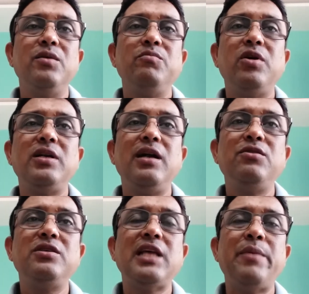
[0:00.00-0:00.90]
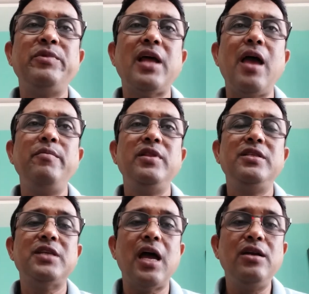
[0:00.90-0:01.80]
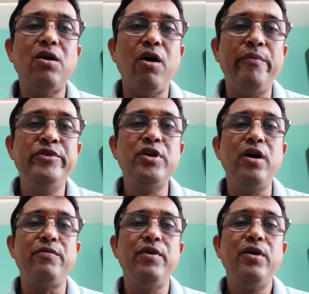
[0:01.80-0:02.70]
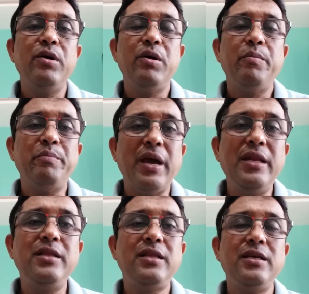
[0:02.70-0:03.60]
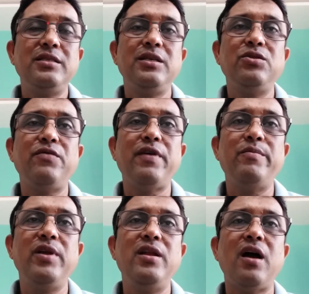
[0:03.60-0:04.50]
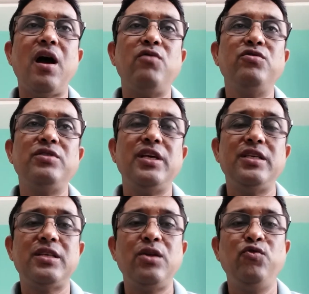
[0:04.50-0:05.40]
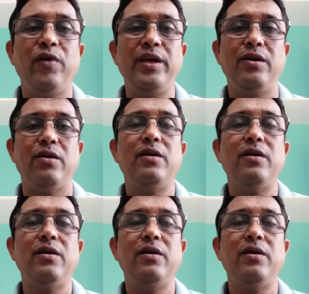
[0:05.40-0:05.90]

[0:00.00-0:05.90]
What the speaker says: but at the same time the child observe many things in the family, how the things are going on.